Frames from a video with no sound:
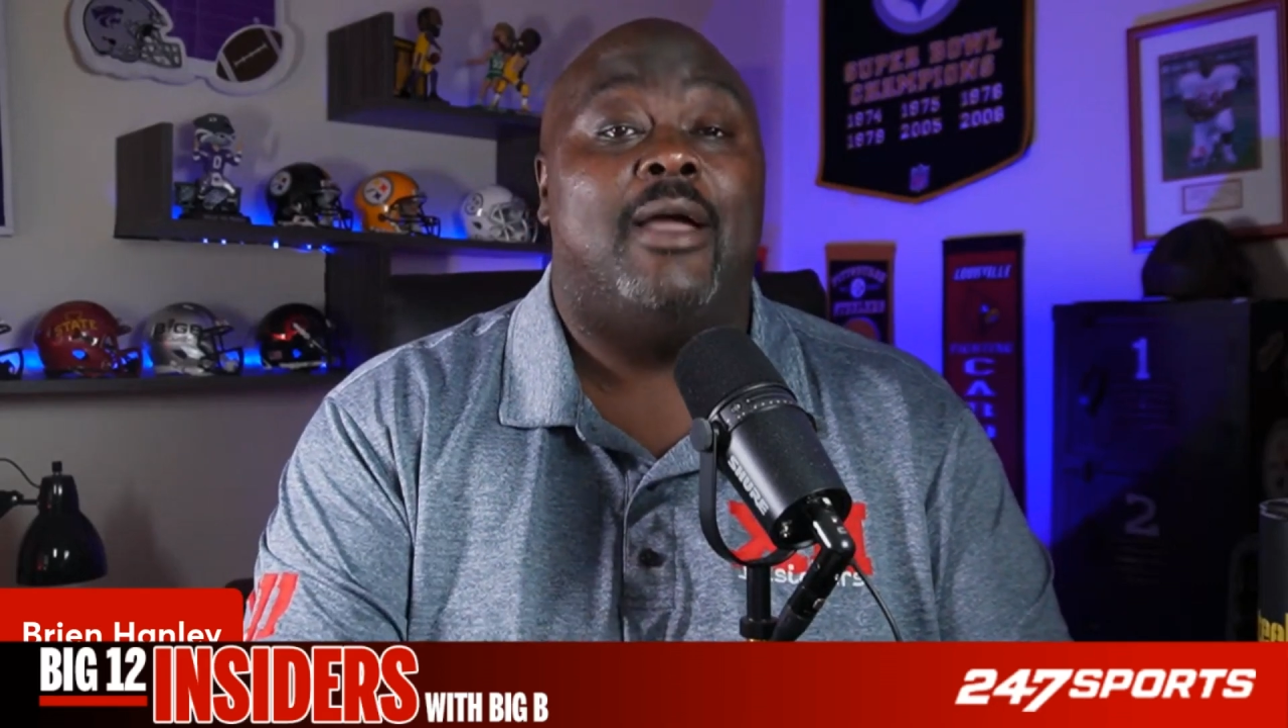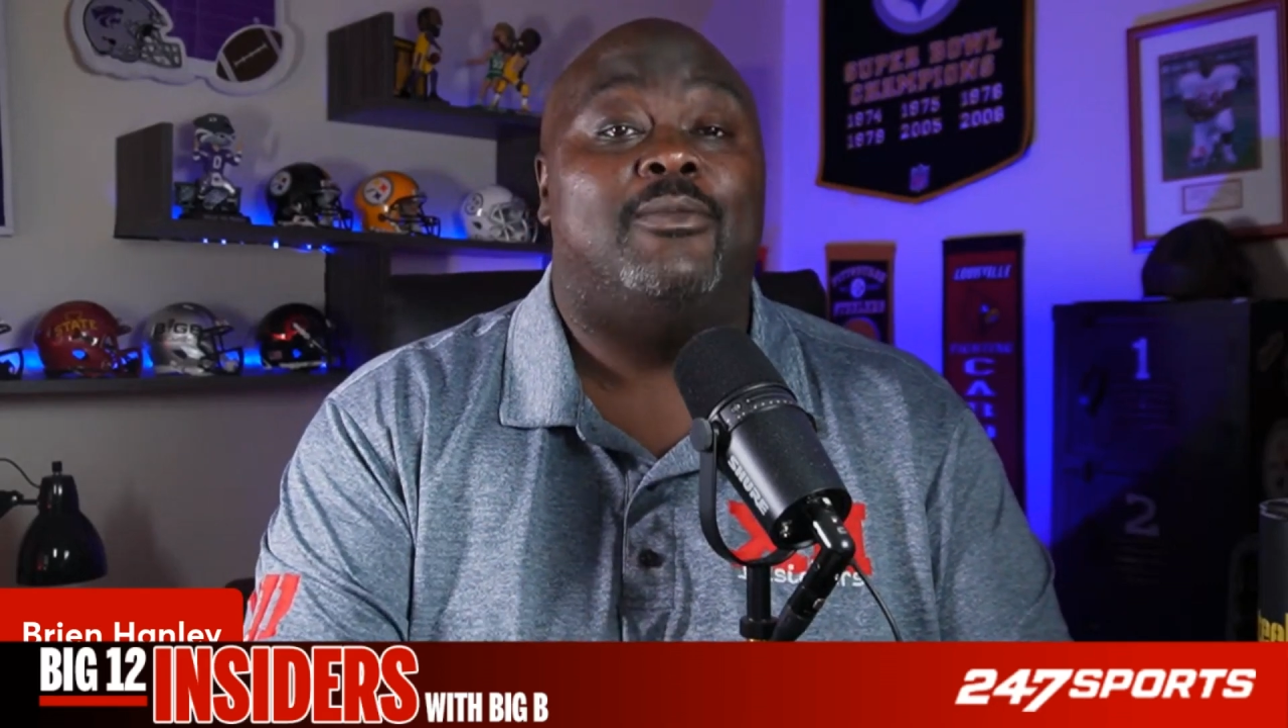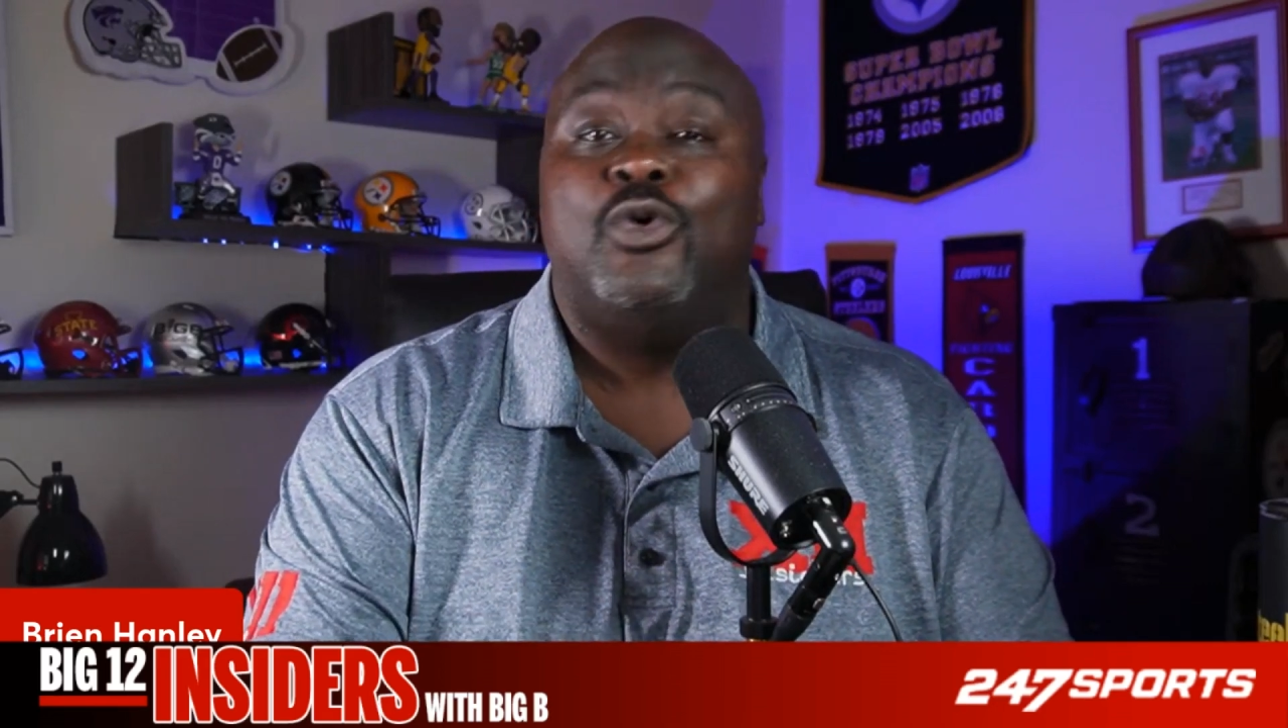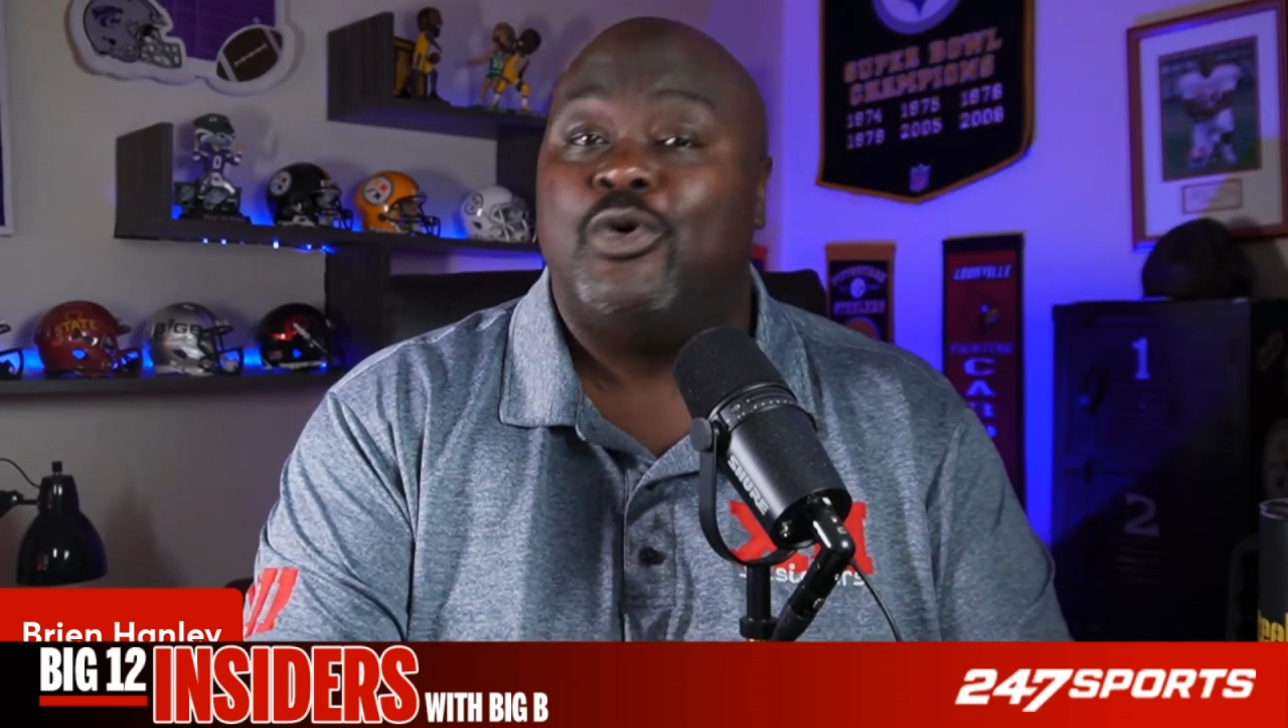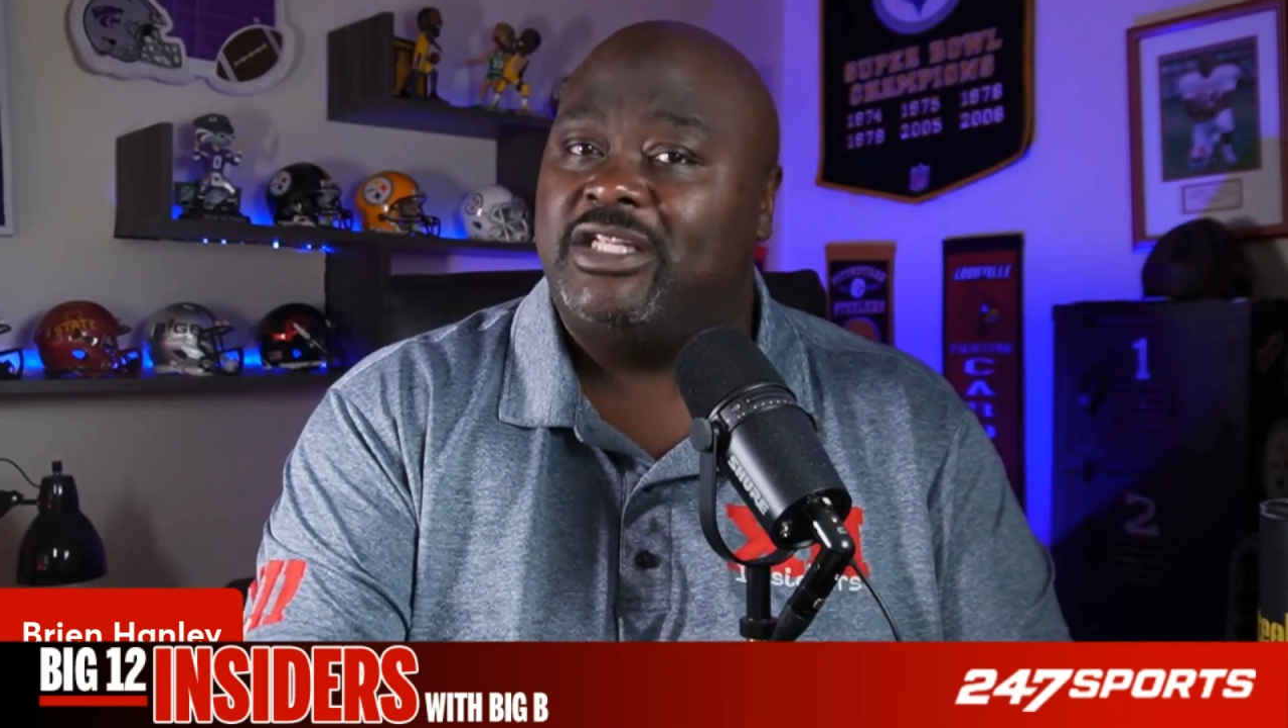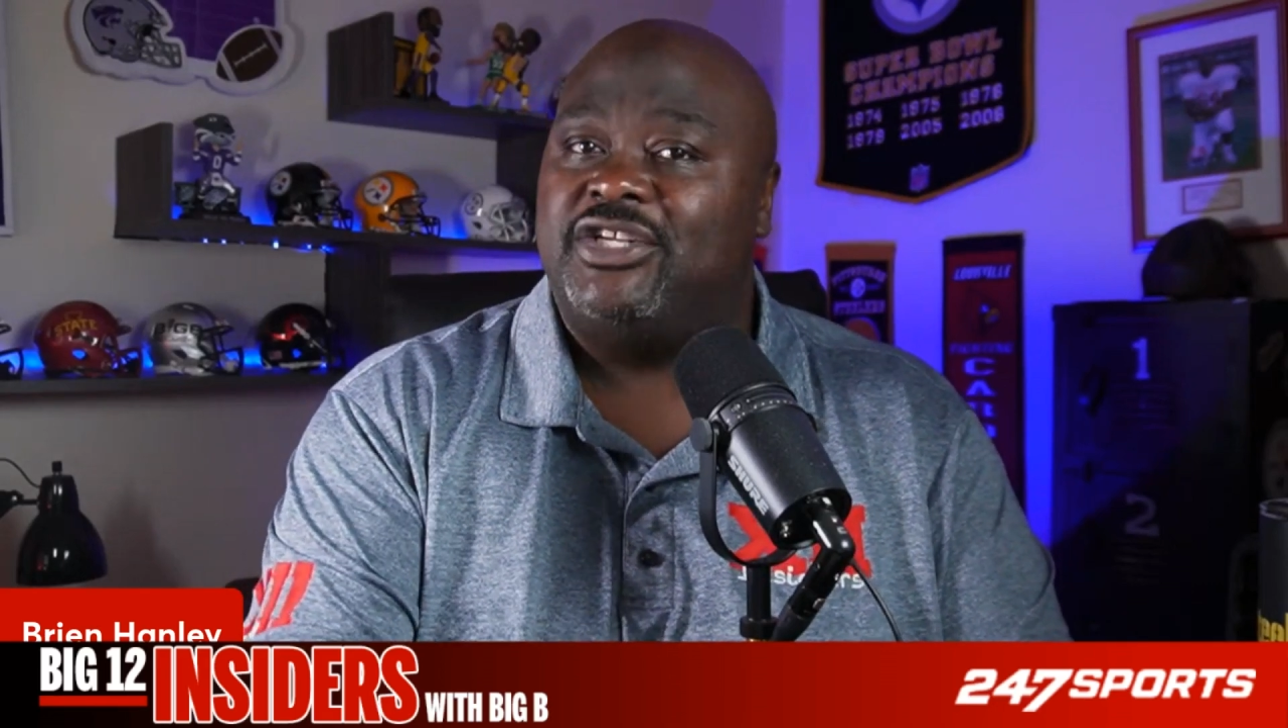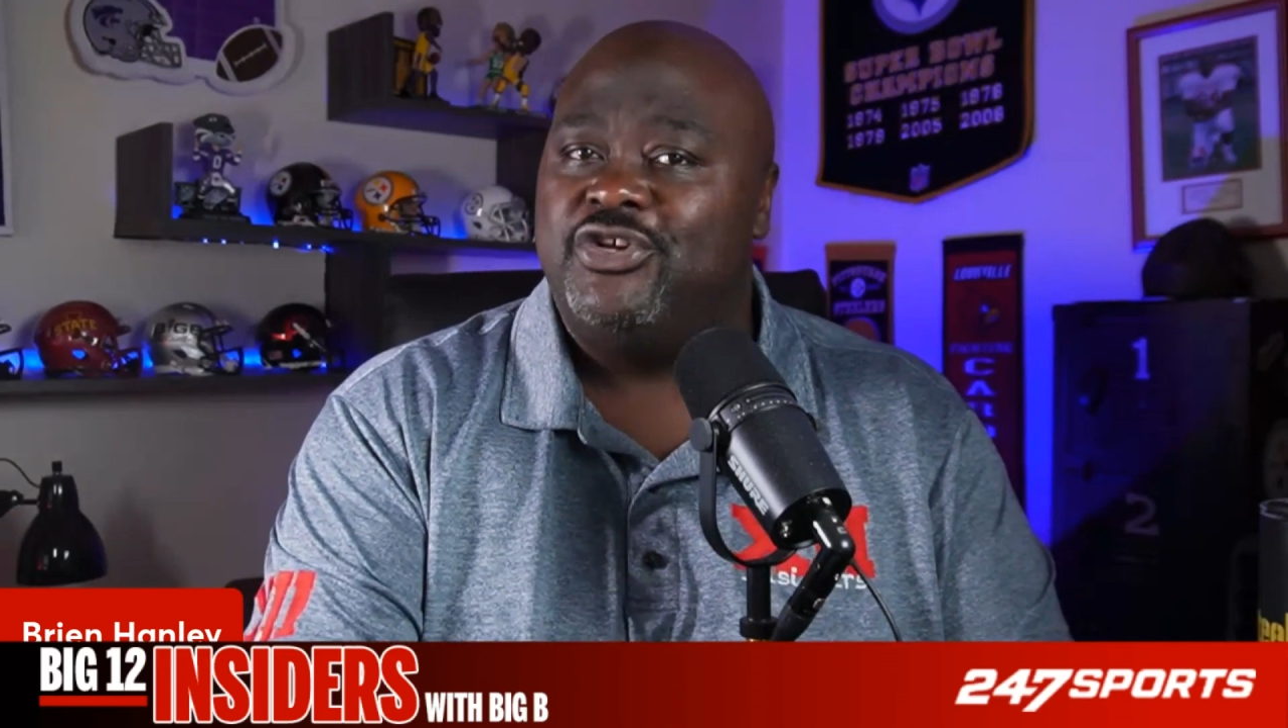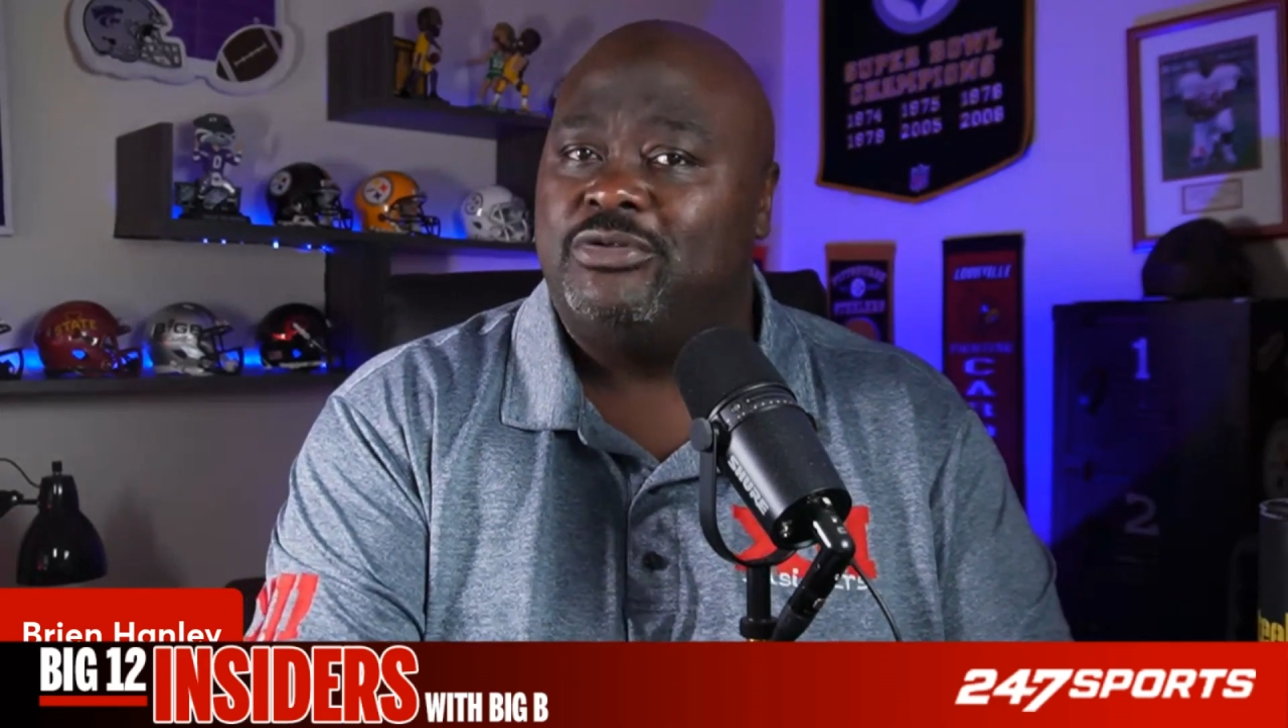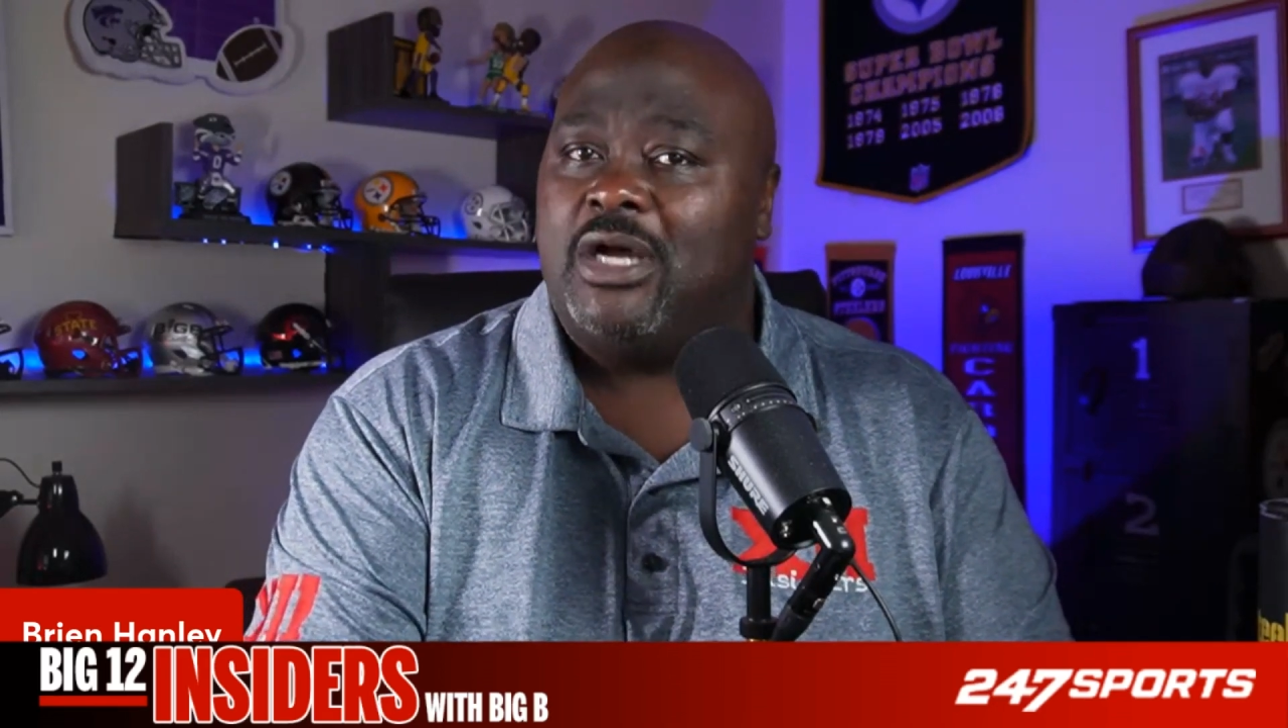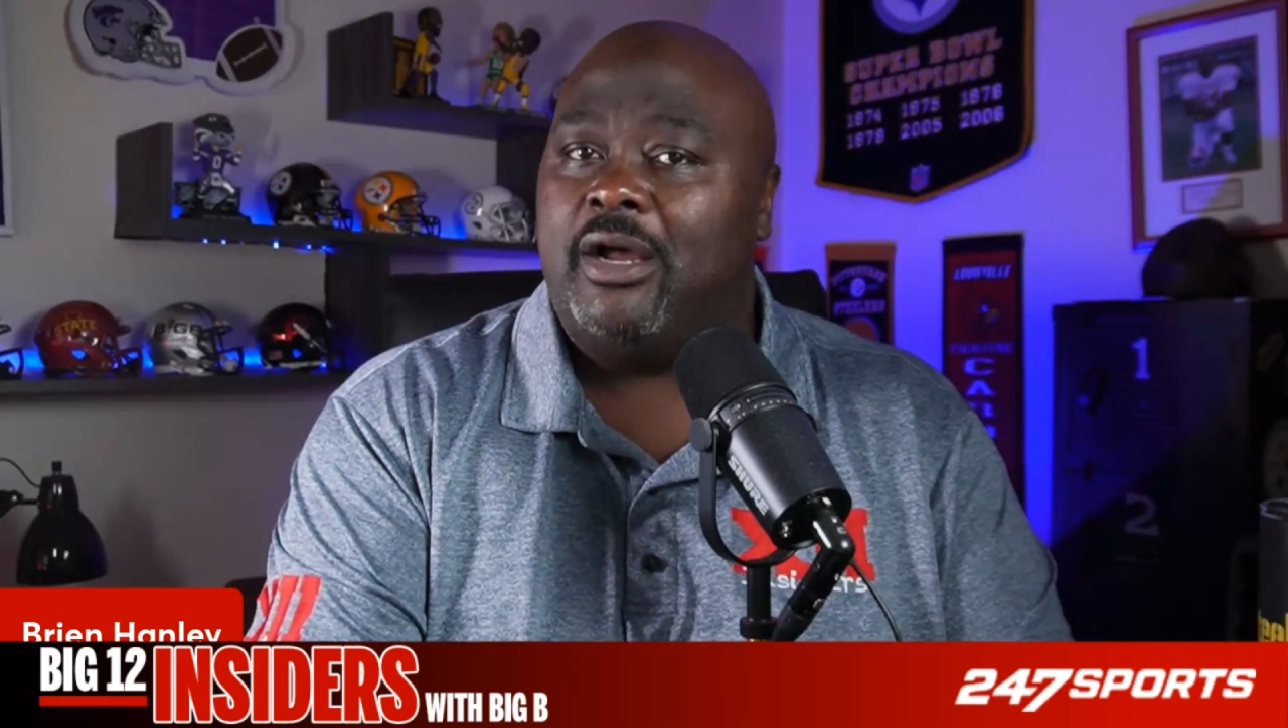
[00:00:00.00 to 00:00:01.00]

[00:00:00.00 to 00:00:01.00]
We'll get to Utah